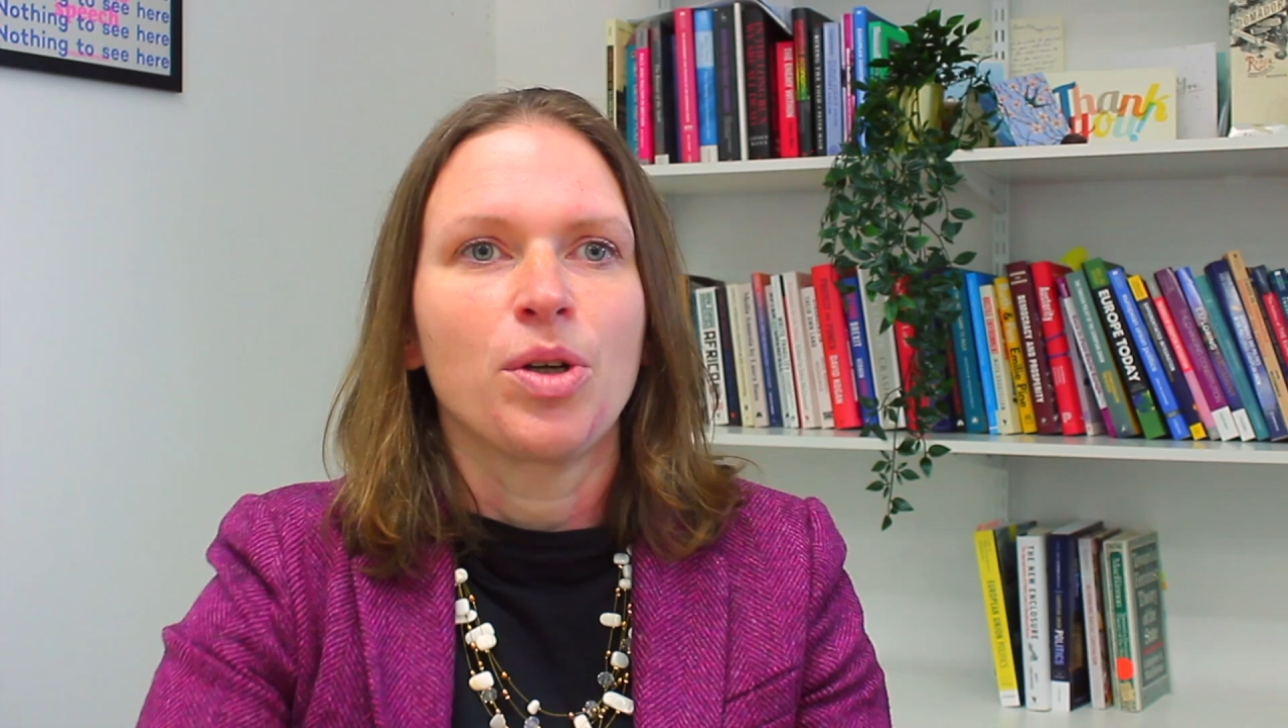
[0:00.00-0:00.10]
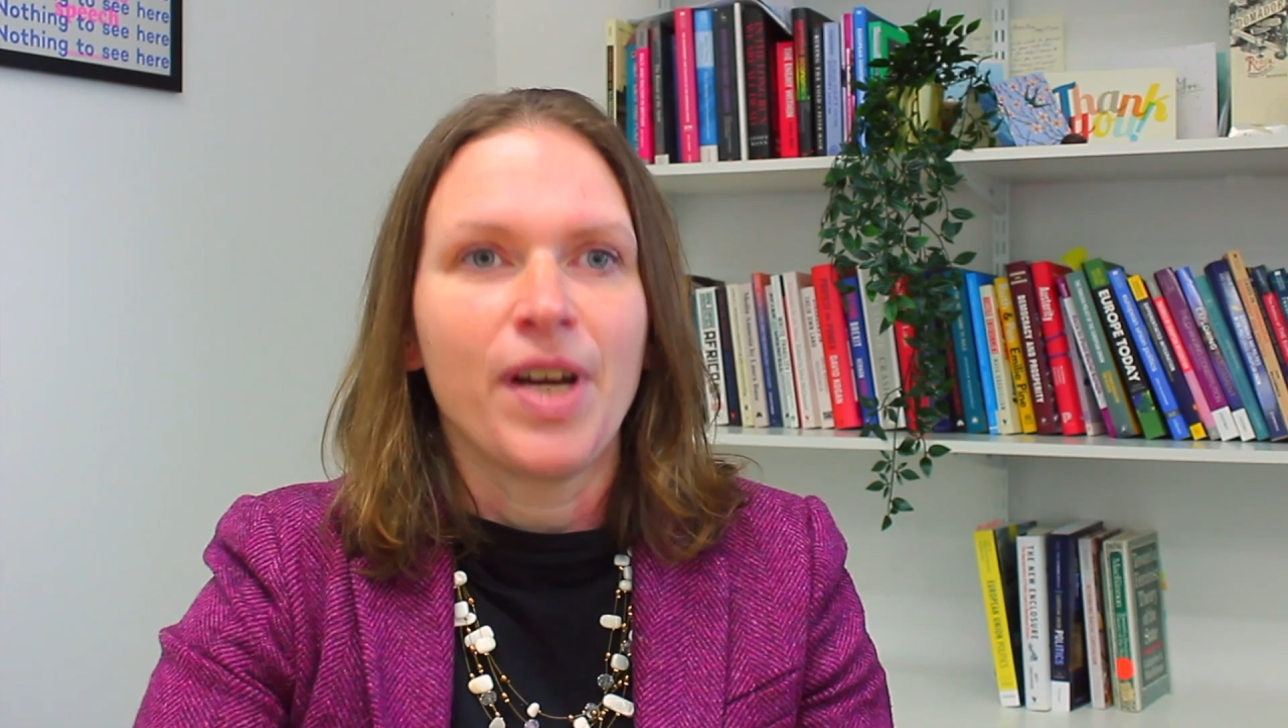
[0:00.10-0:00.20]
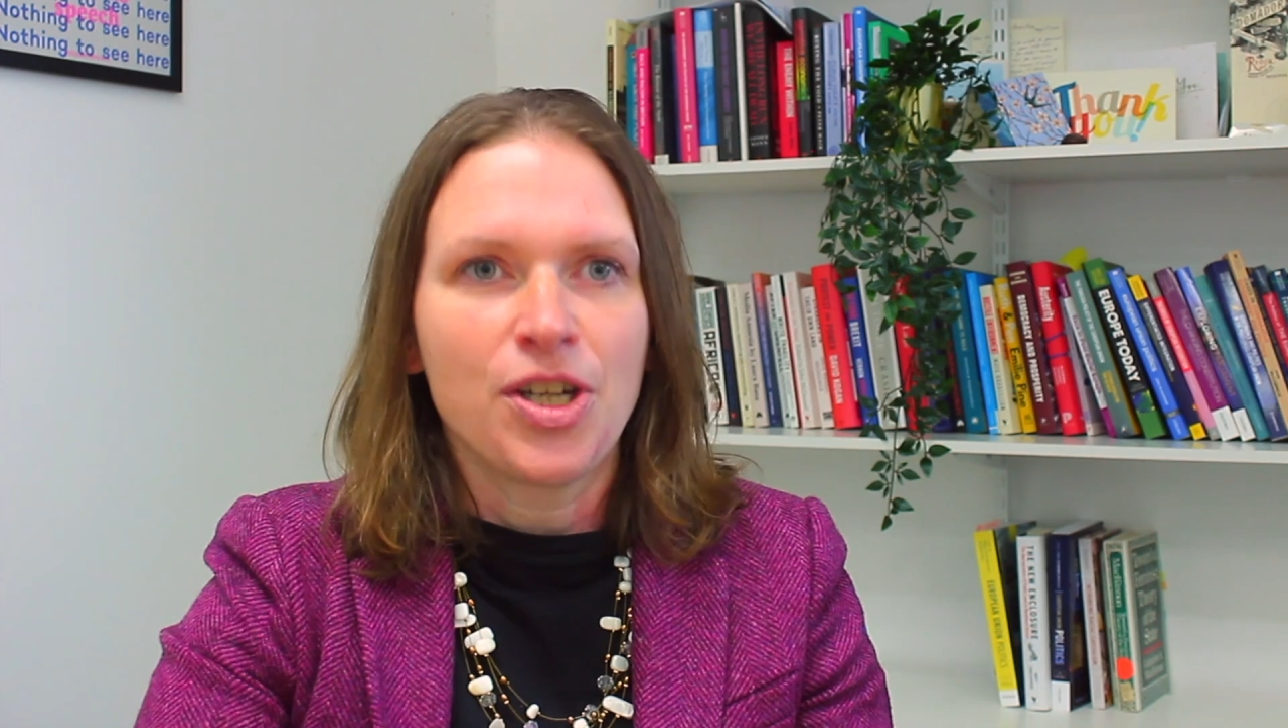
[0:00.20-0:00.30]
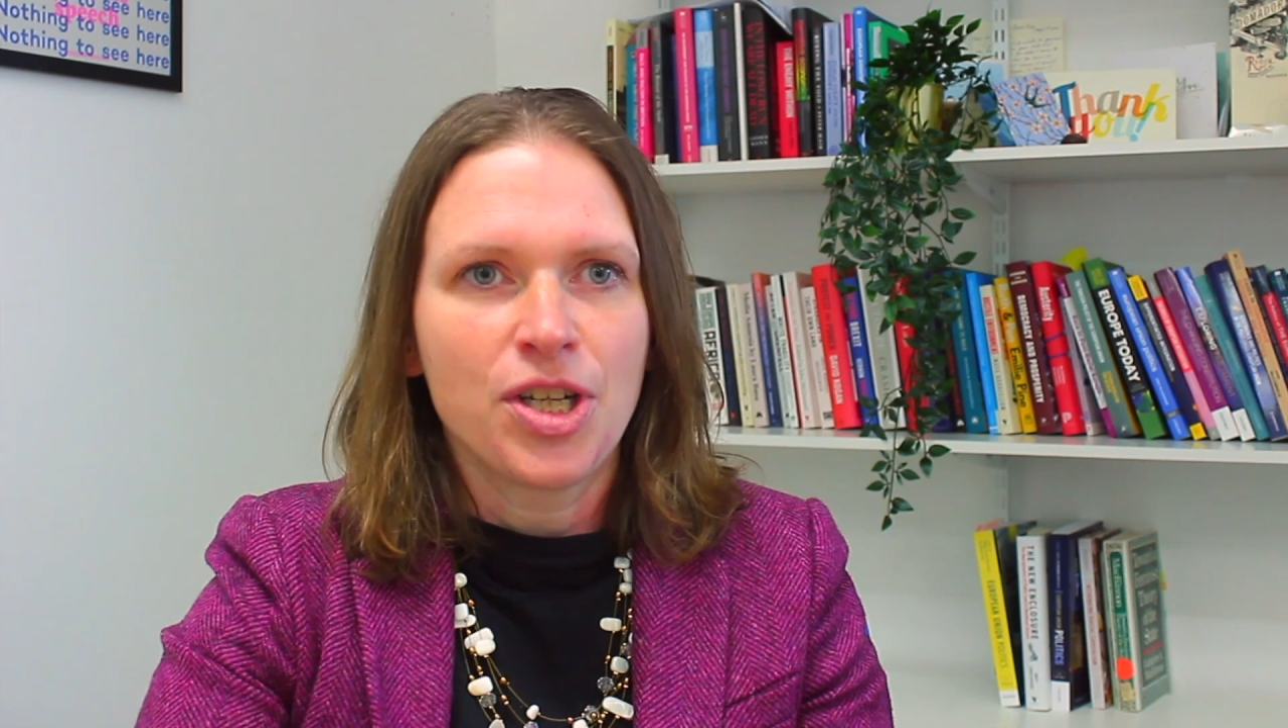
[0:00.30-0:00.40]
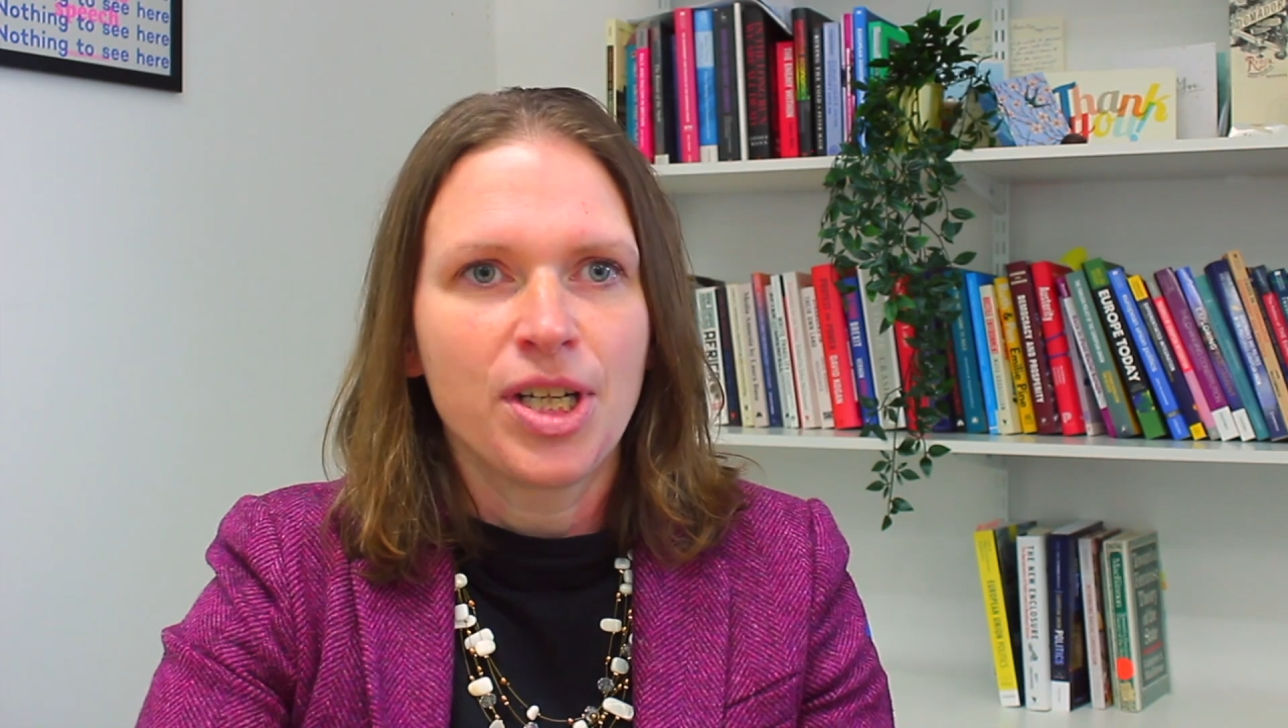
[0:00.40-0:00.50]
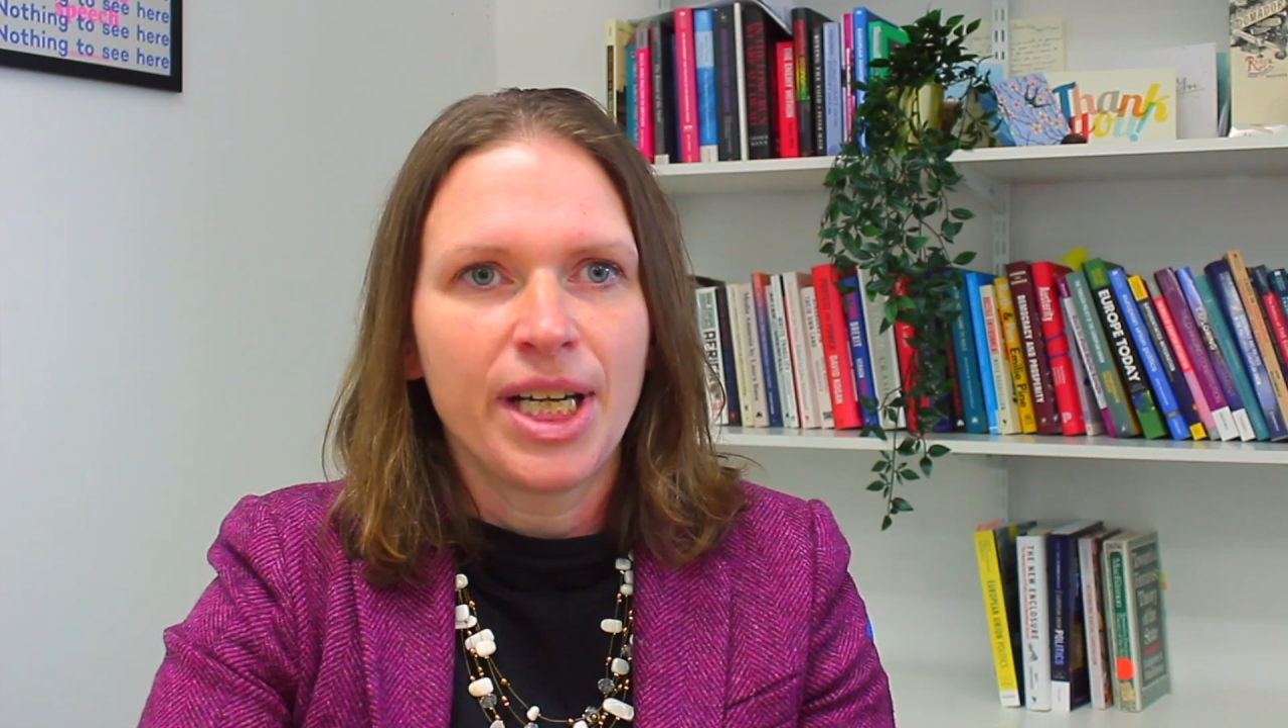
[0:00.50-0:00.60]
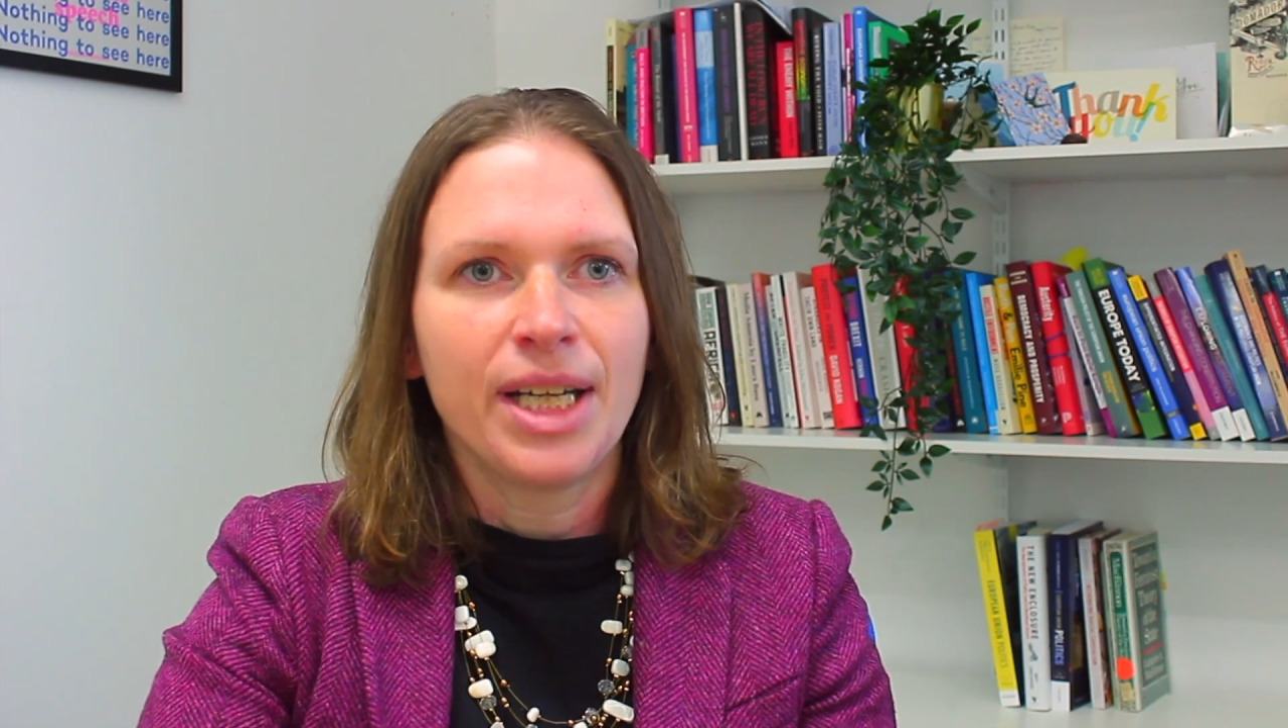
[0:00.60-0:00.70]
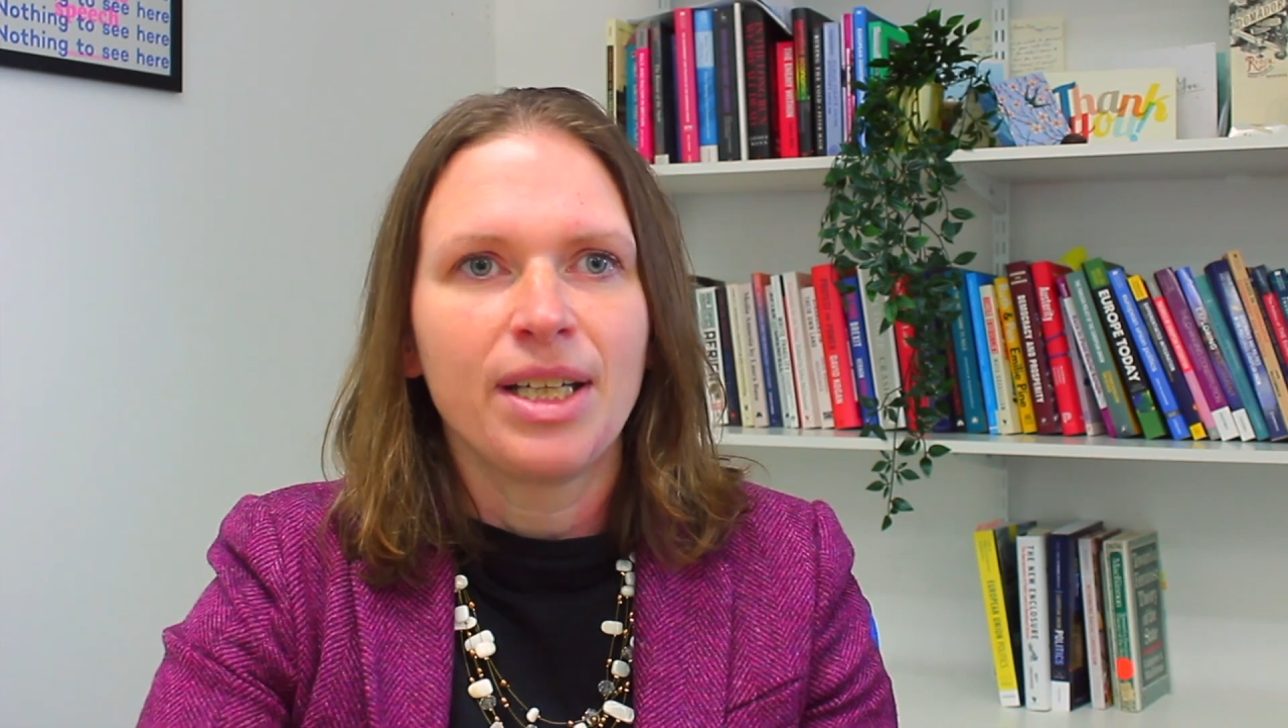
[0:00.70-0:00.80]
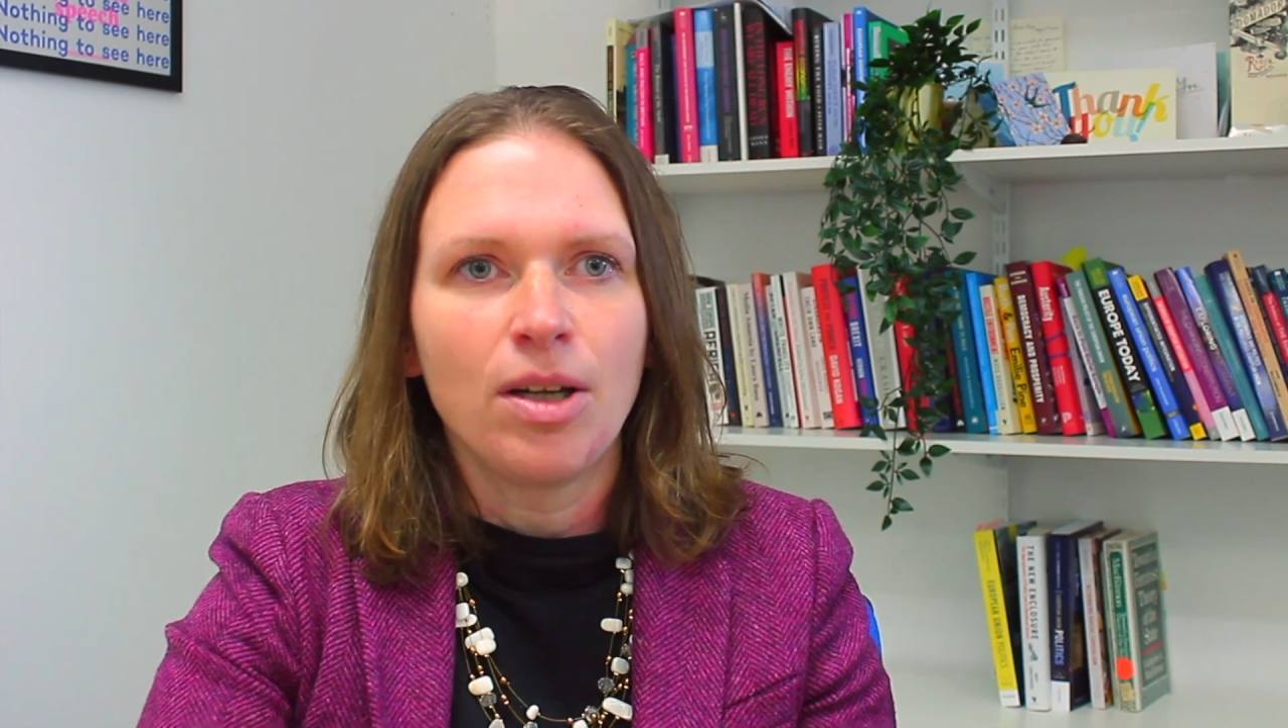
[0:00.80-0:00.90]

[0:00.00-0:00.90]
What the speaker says: questioning